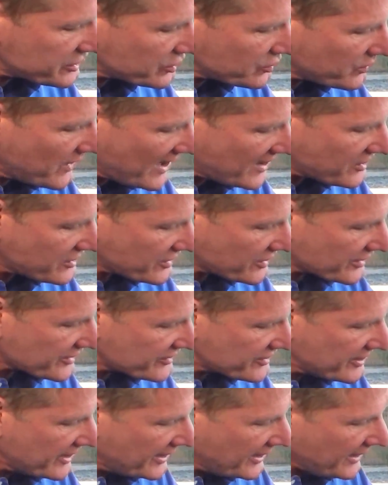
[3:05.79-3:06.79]

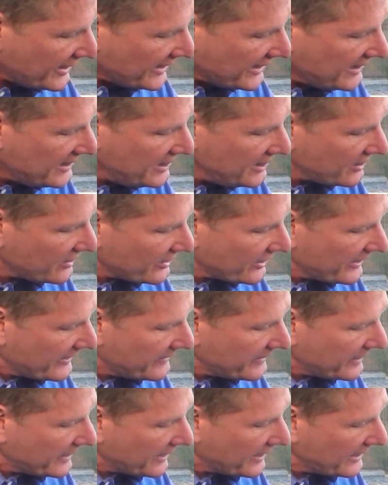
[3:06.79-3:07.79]
structures here
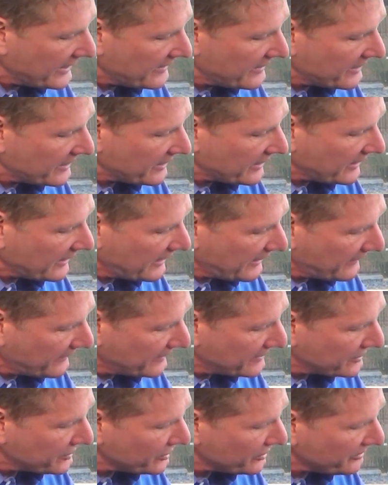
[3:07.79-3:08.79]
in the
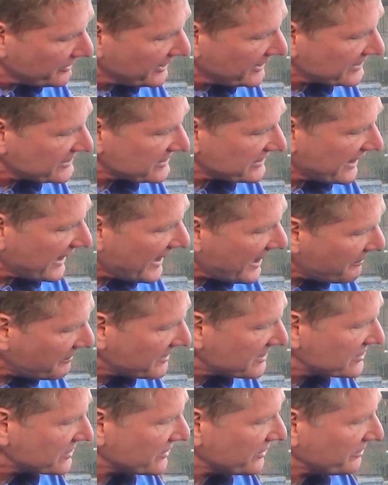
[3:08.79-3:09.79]
dermis and
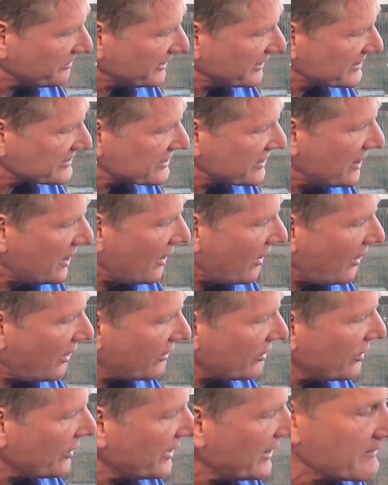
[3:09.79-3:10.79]
epidermis,
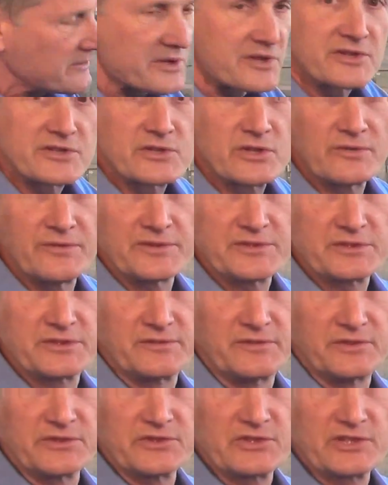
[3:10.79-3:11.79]
all the way up to the surface
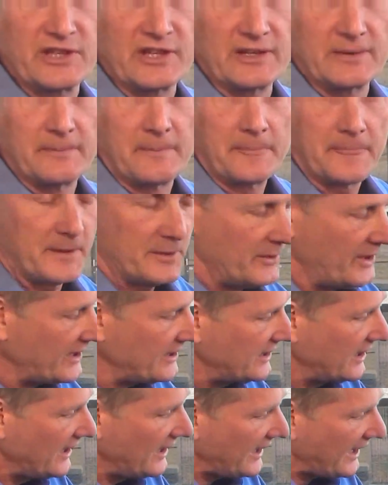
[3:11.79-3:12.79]
of your skin, all
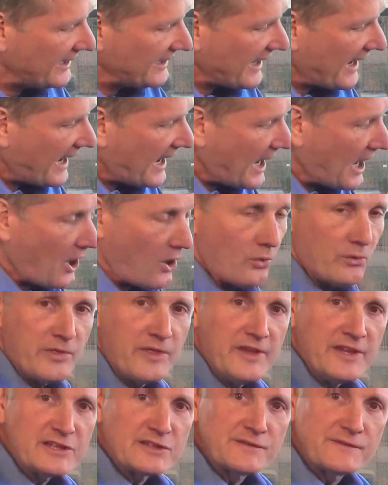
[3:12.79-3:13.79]
right? And how
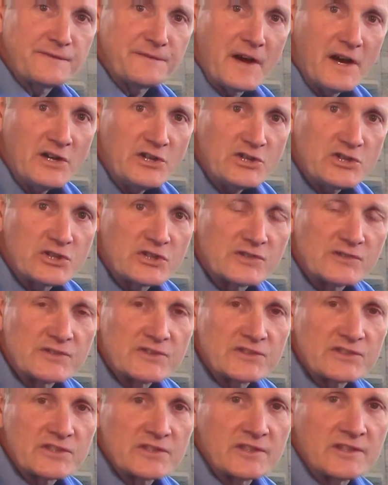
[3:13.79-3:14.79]
this
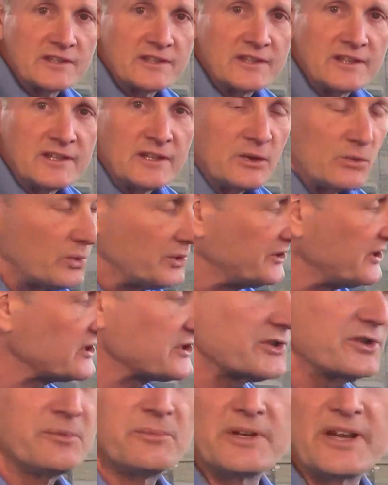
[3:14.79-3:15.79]
functions will
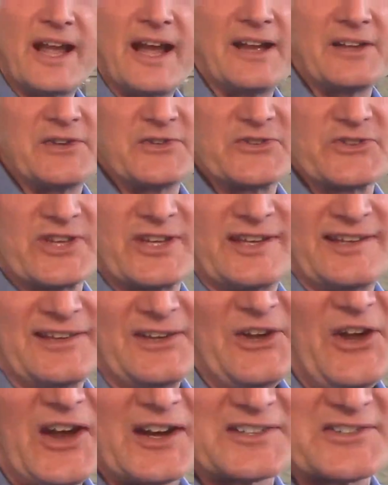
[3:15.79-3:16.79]
determine how your skin
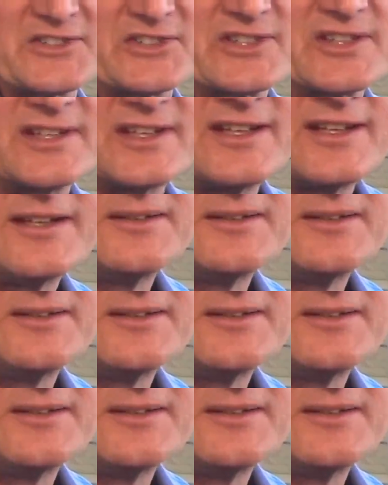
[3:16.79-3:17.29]
looks.